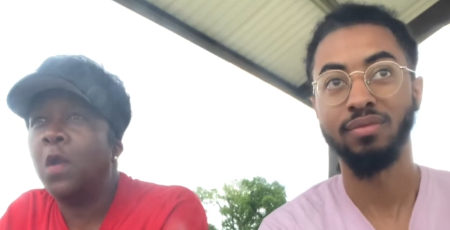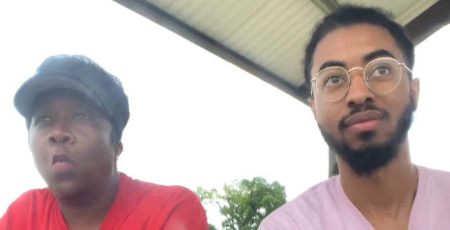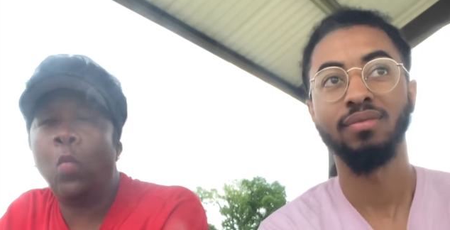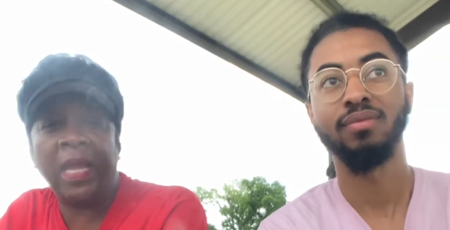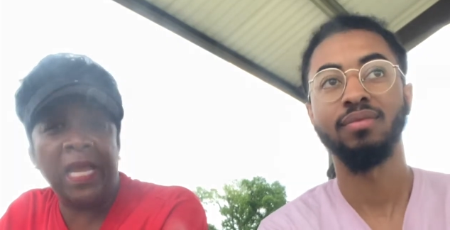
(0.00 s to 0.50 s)

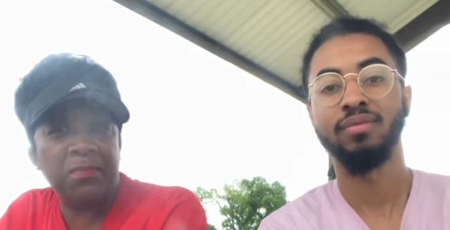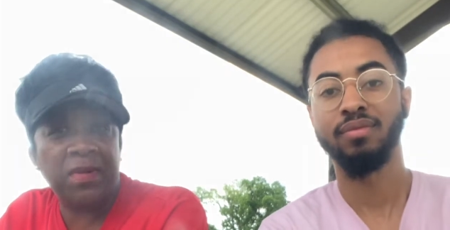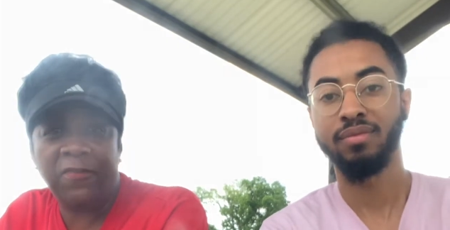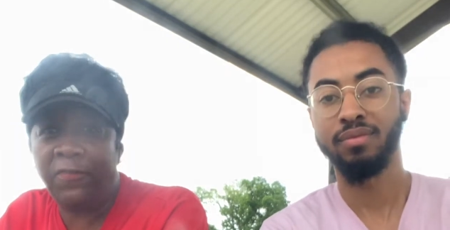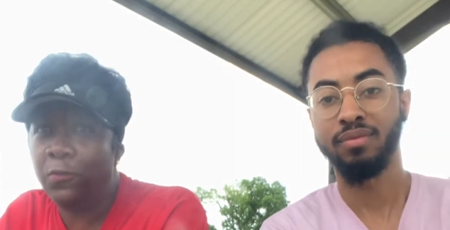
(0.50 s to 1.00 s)
Speaker 1: weighing my
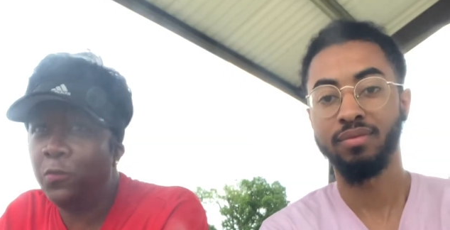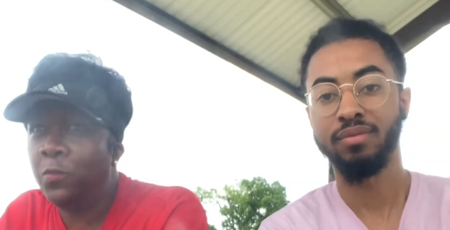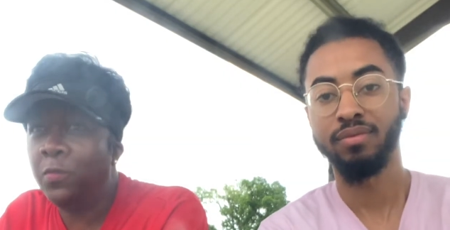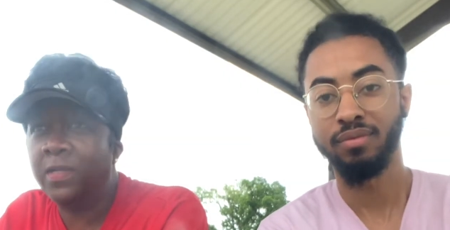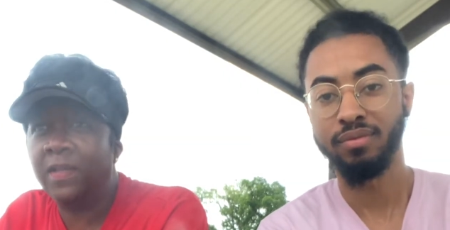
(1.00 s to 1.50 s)

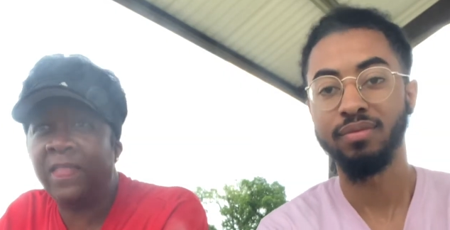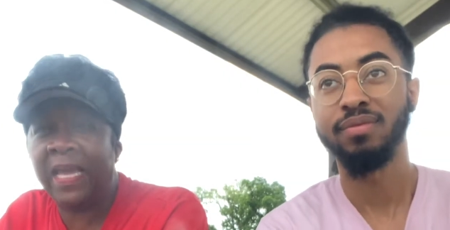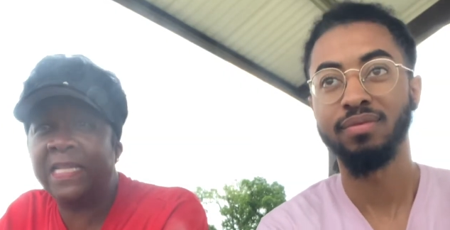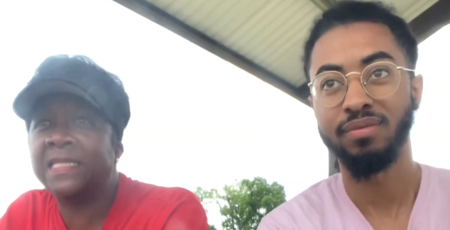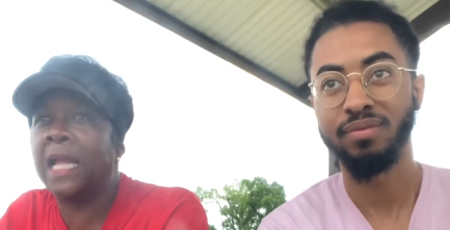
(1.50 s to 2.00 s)
food. That
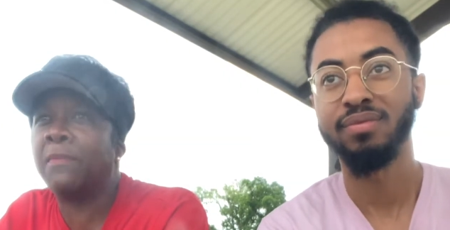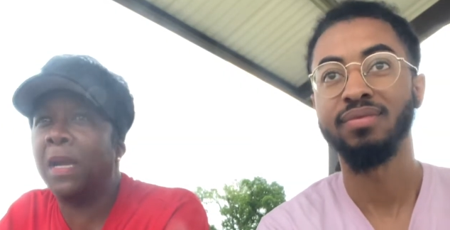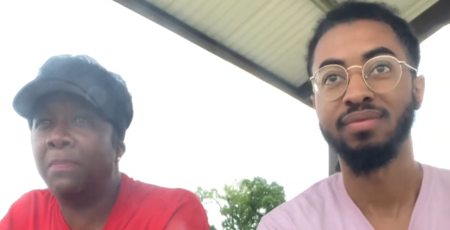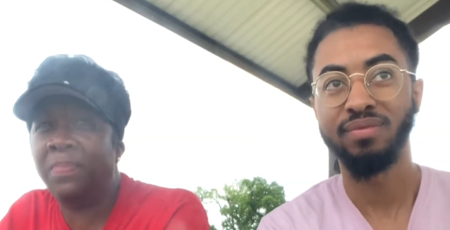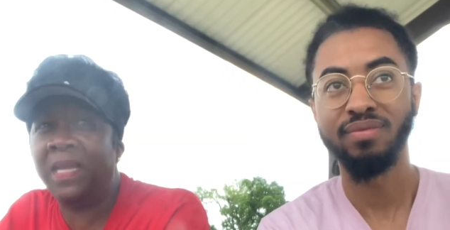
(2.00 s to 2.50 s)
is like my
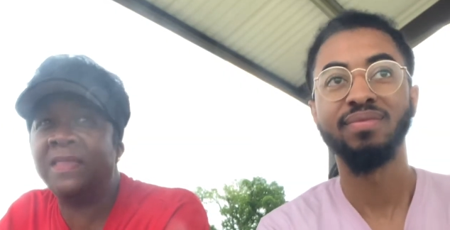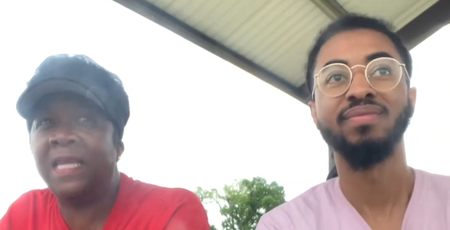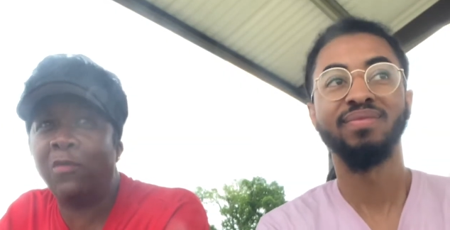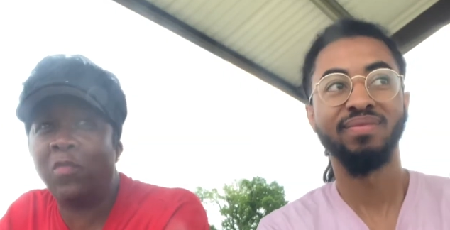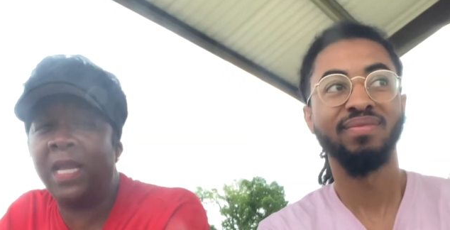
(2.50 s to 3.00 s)
big
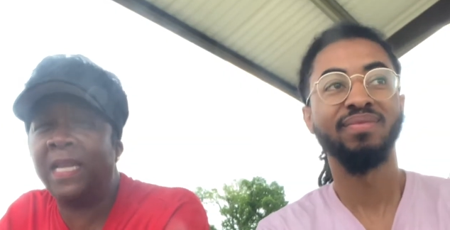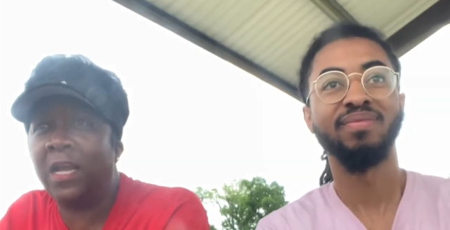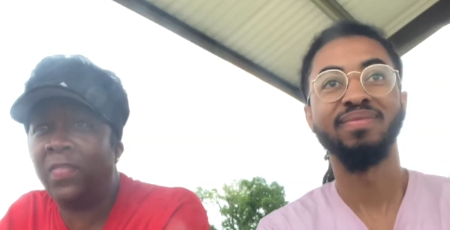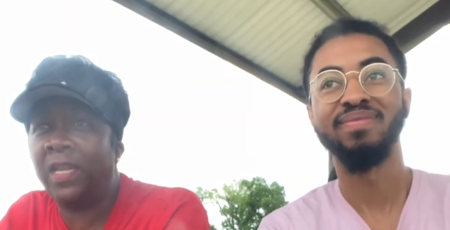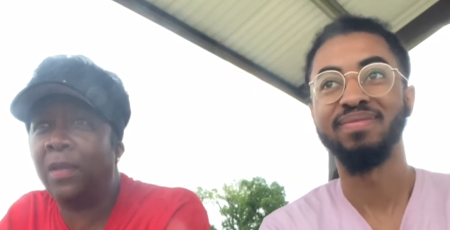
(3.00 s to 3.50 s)
thing right now
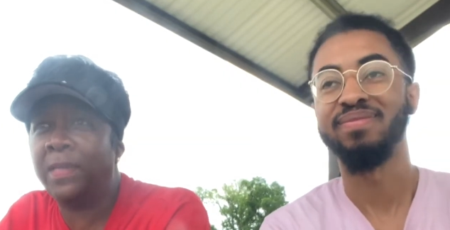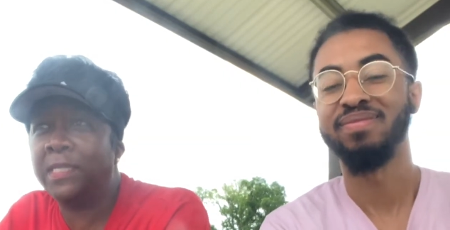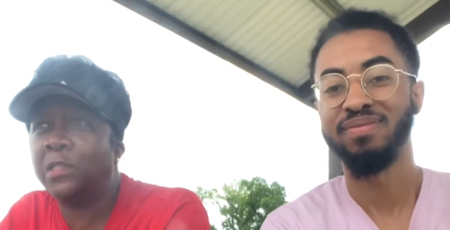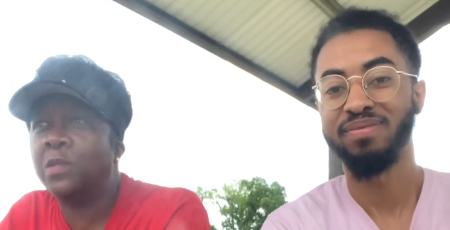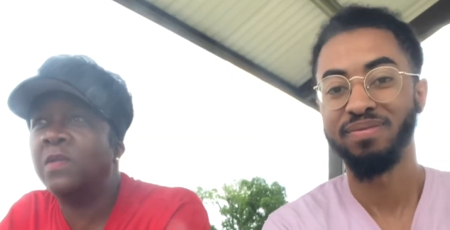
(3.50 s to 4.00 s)
that I'm into.